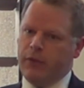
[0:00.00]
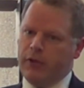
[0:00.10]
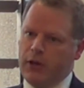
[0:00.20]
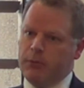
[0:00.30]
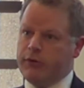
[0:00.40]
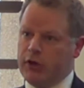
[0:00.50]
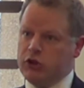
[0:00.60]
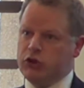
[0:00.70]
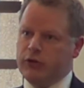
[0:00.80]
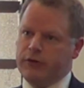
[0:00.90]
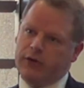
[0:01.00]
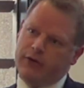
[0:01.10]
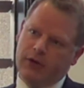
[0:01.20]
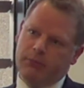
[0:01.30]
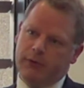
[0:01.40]
The limitation, as I
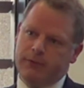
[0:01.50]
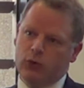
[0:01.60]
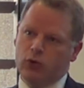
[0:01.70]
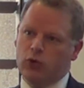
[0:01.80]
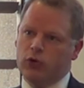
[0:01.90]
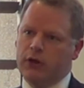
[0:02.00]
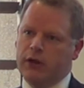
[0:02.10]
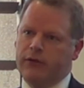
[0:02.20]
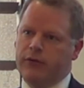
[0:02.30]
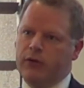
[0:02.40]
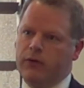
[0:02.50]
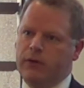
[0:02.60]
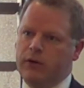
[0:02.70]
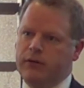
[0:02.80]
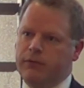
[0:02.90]
said before, is that
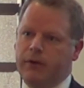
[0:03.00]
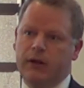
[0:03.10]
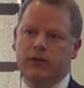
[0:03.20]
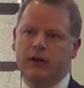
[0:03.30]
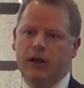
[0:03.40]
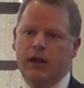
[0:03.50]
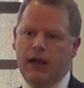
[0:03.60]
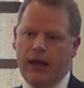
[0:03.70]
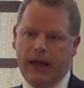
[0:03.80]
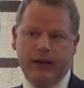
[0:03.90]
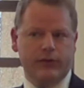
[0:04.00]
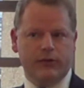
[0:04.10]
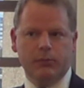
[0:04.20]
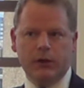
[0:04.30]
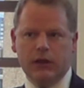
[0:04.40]
the defendant has
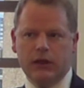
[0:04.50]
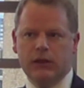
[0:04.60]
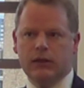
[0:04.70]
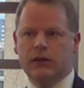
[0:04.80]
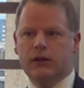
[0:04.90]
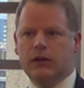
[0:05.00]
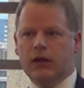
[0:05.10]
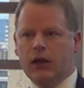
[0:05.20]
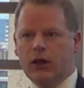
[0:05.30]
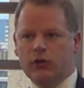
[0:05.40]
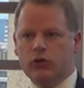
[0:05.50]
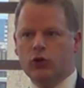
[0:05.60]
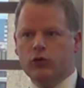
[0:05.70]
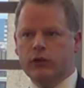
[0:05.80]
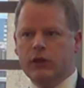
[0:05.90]
to be a
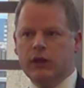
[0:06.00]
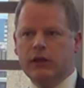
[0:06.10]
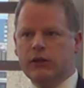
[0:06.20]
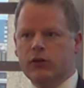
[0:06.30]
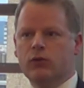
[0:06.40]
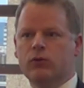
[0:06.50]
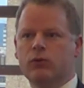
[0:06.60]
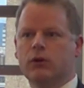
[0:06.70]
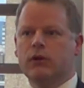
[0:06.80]
non-EU